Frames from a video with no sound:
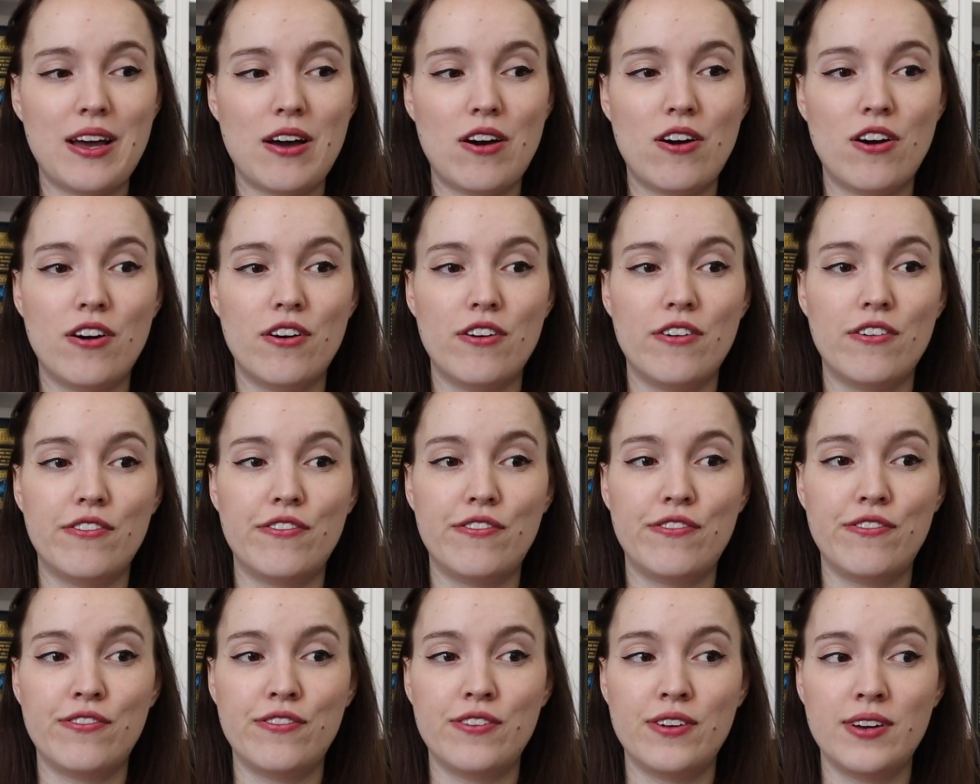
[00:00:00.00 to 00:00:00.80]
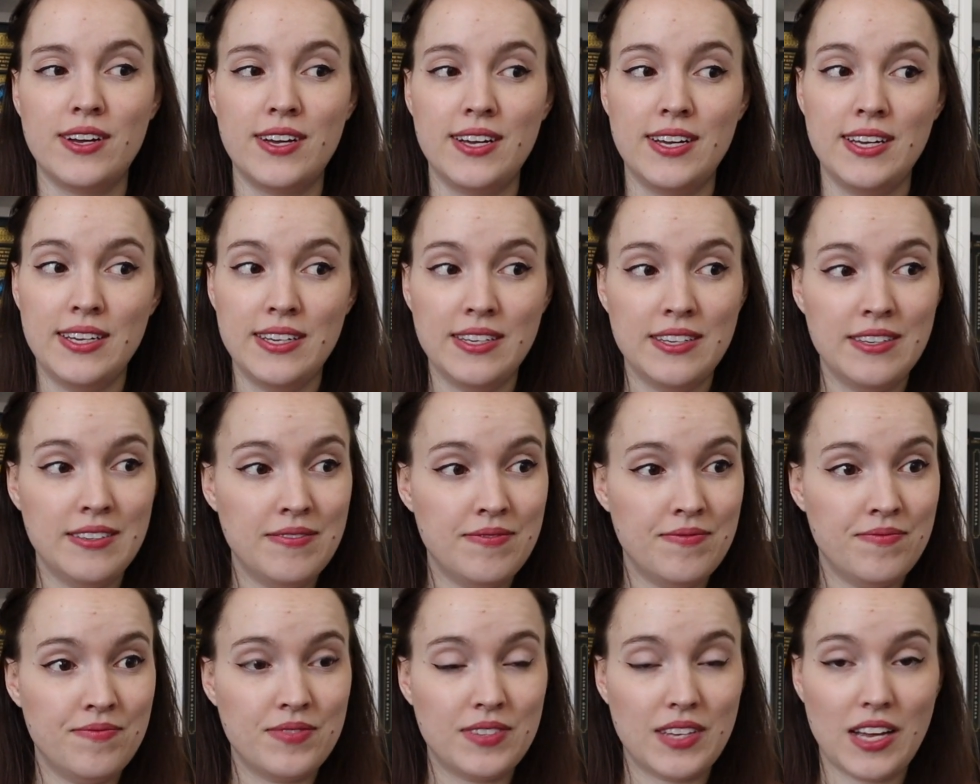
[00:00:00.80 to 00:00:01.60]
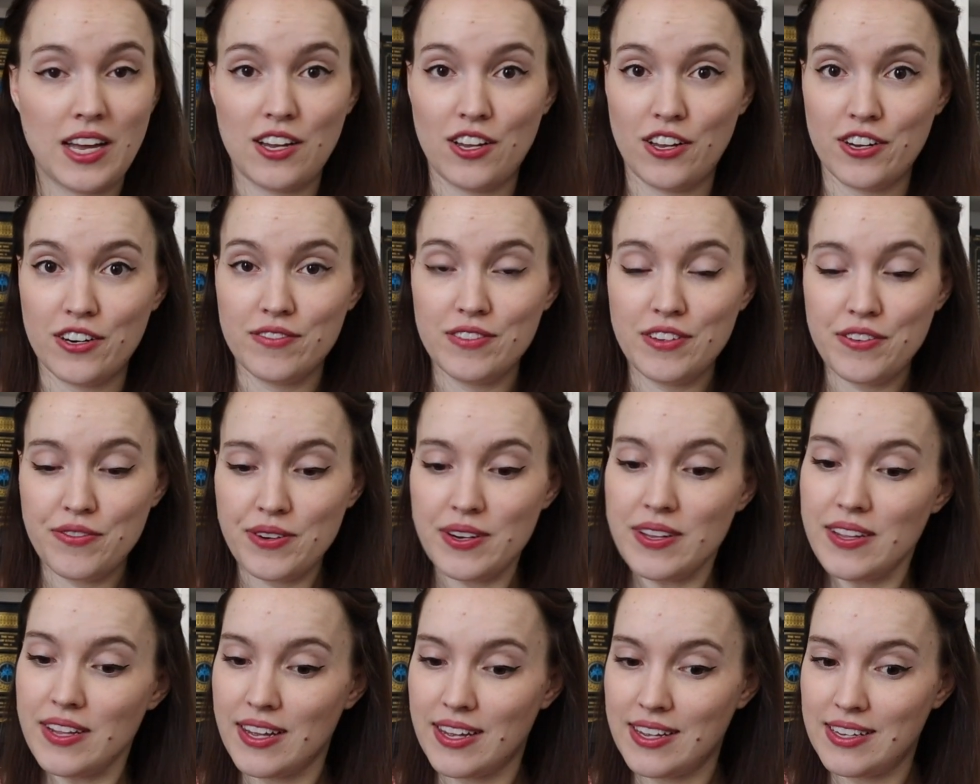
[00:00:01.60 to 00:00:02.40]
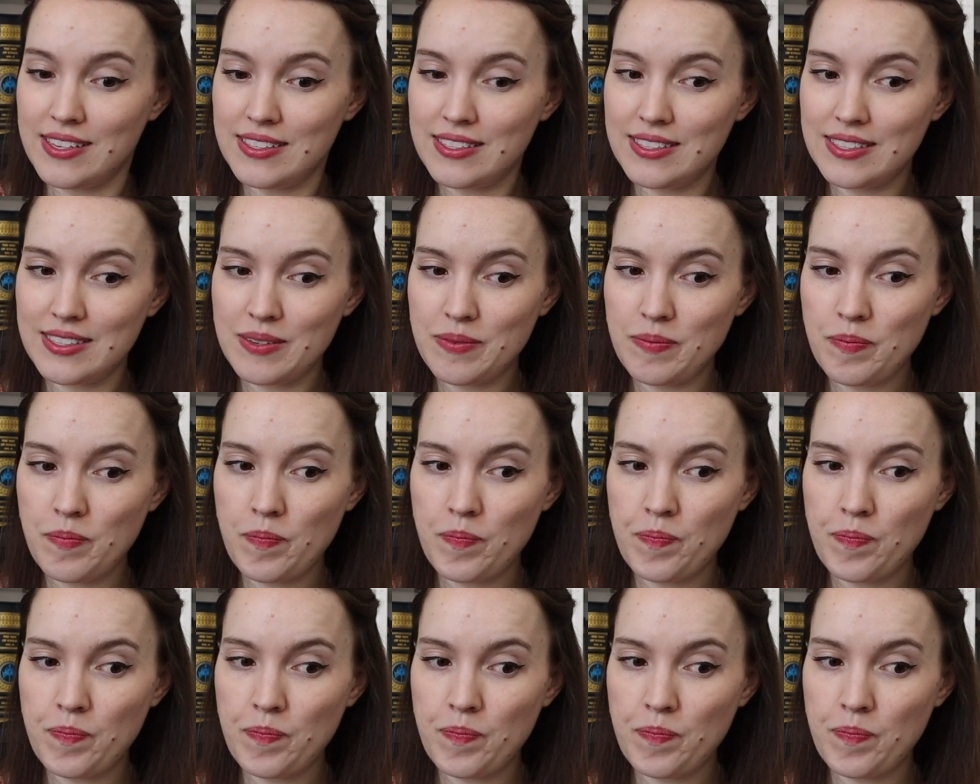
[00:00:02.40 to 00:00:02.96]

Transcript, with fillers: of a lot of different things.